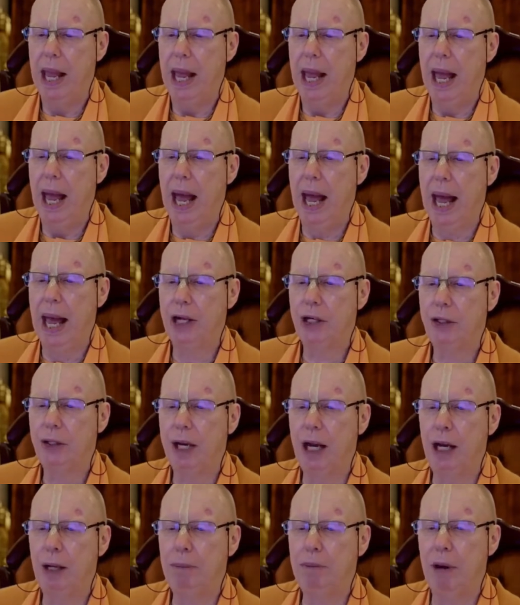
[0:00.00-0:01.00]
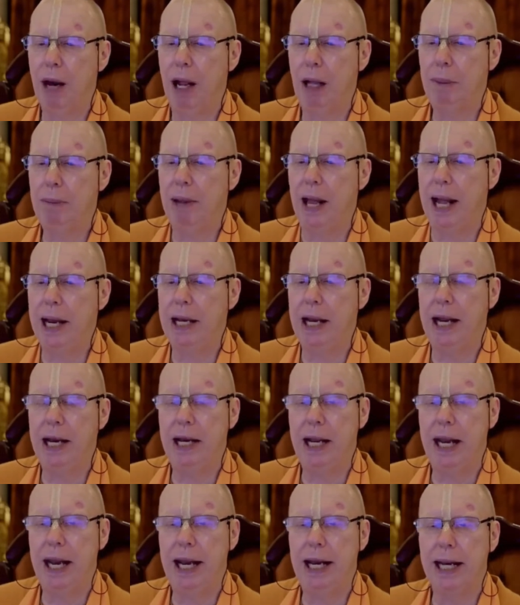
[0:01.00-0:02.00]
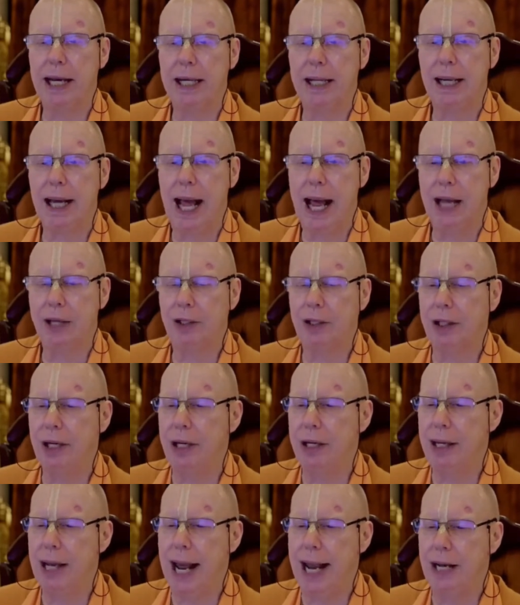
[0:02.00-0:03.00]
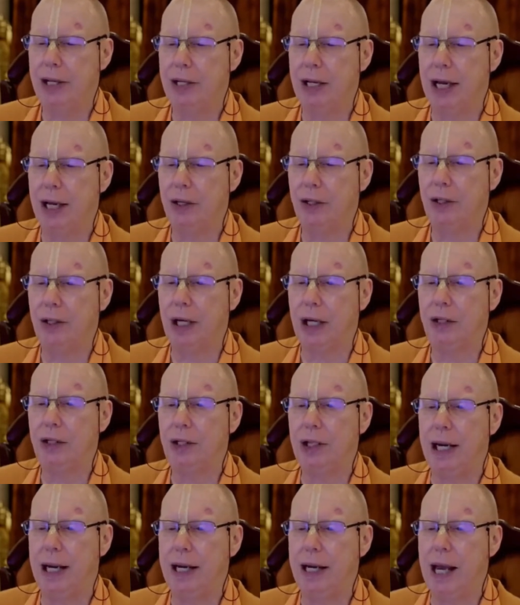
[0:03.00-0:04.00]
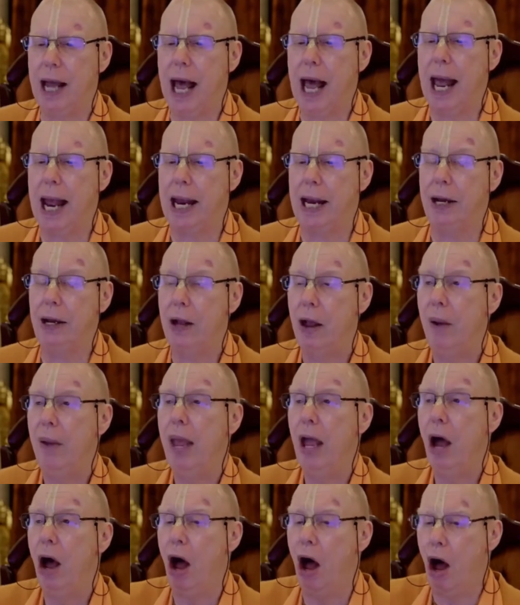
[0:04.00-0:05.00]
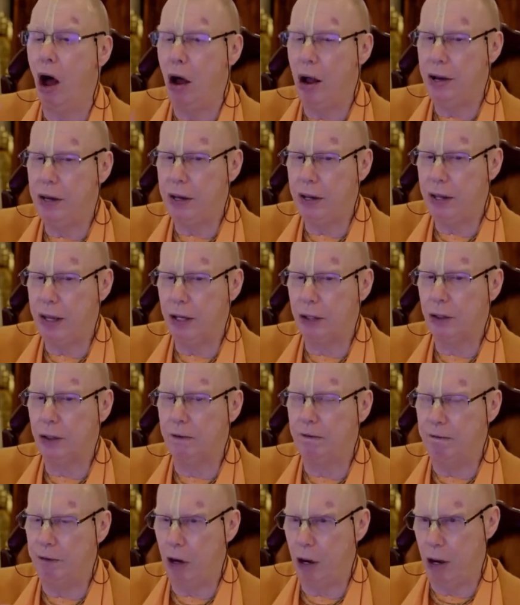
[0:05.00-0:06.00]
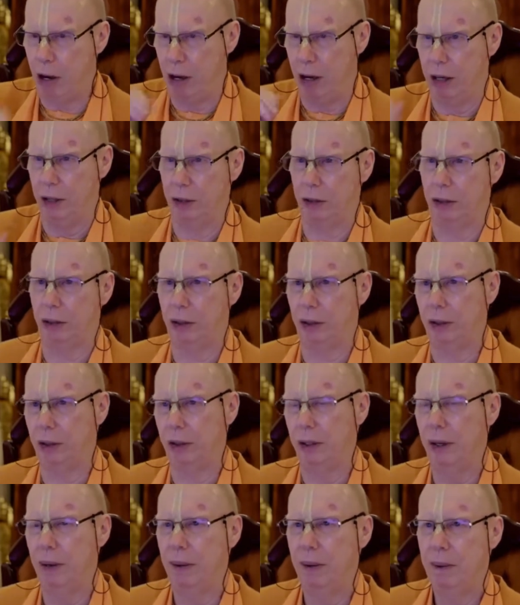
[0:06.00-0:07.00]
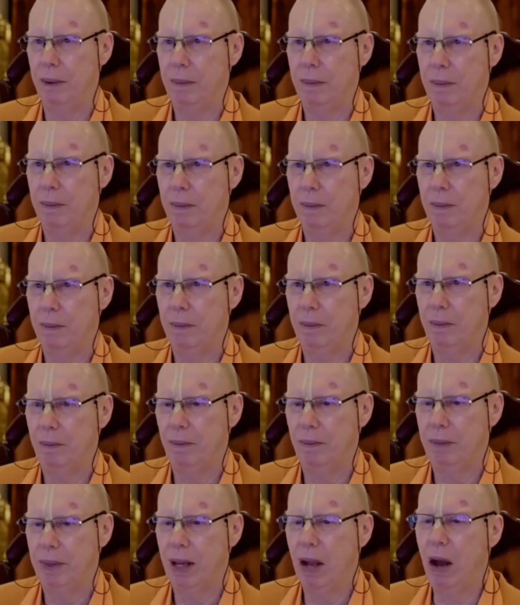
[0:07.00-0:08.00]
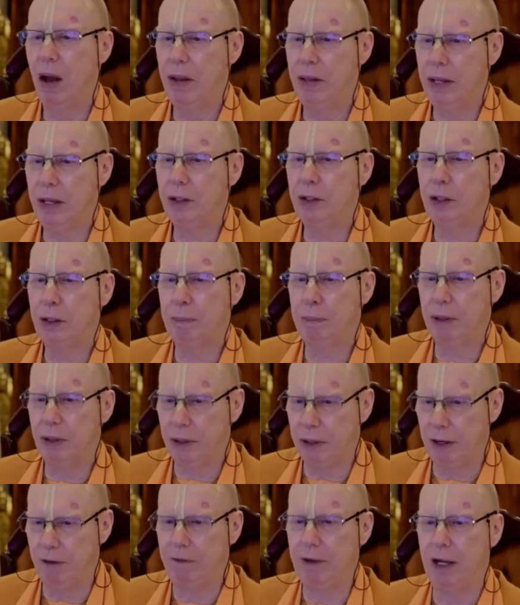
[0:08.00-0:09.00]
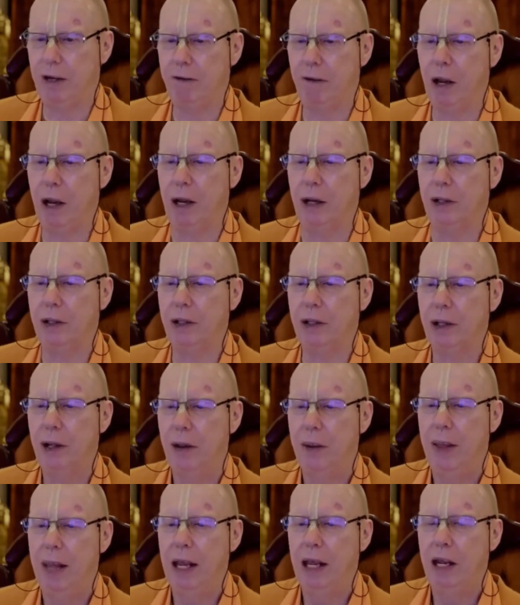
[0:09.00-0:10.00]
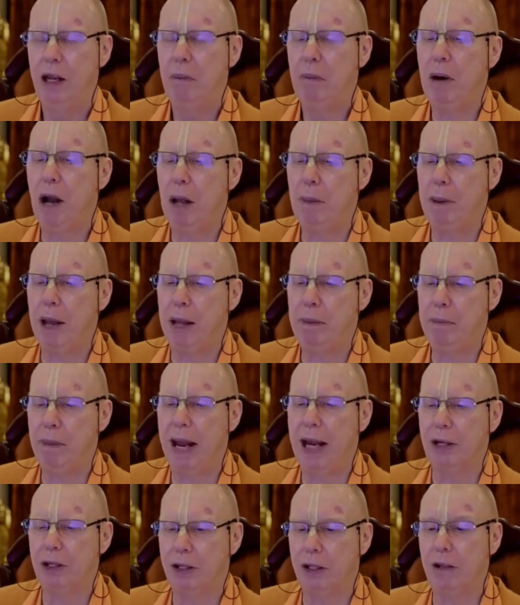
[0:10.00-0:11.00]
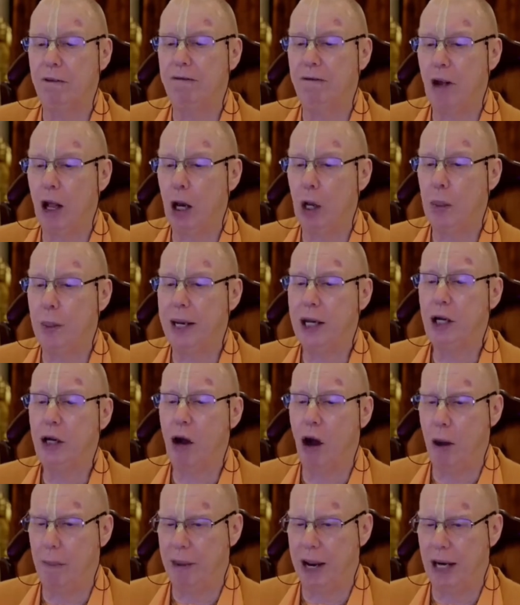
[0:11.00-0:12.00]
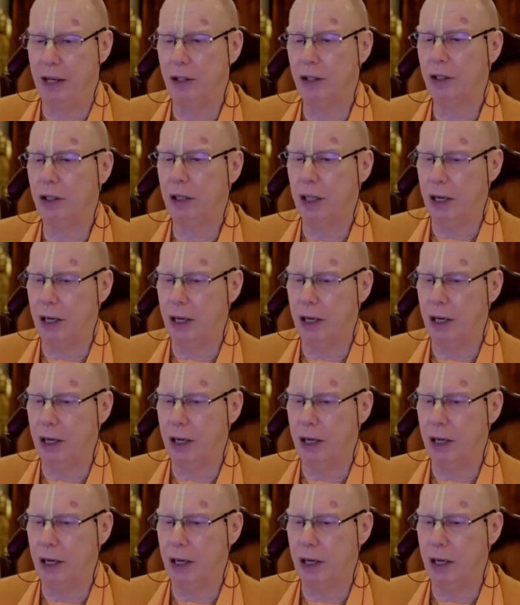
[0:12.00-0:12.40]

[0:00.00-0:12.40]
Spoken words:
Srila Prabhupada, in a class in 1969, on this verse, on this specific verse, Prabhupada makes the following comments.